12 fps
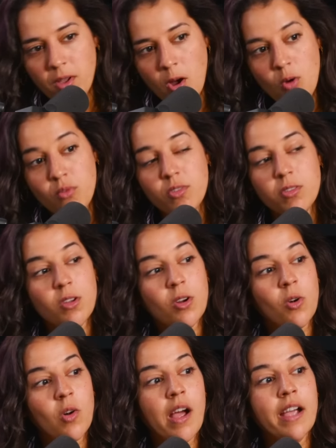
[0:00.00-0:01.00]
Over the
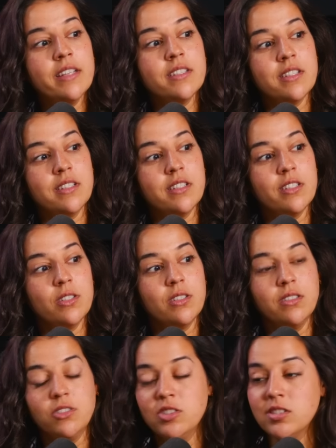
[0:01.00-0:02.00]
horizon,
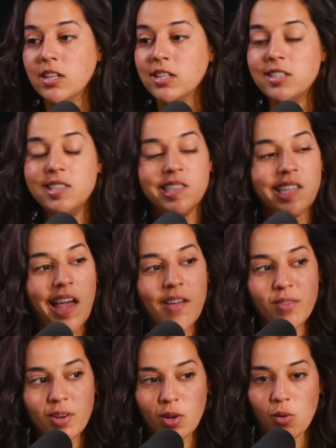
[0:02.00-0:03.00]
dude. Just like
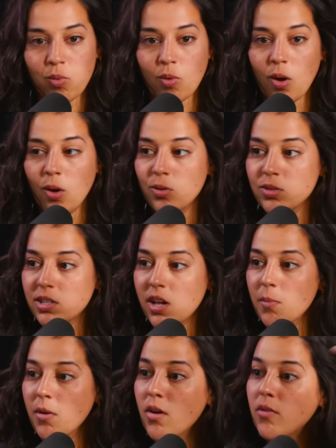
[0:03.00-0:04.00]
7 crows
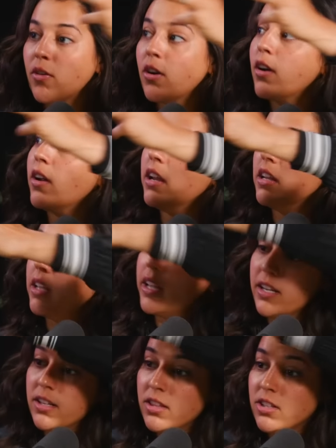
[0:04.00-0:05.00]
come over and
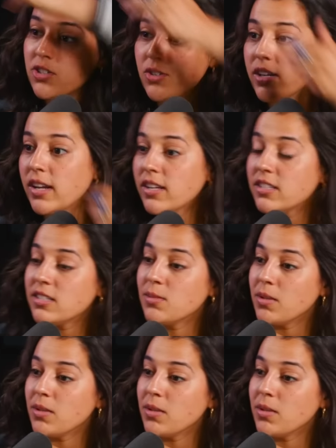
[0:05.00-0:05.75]
land in the tree next to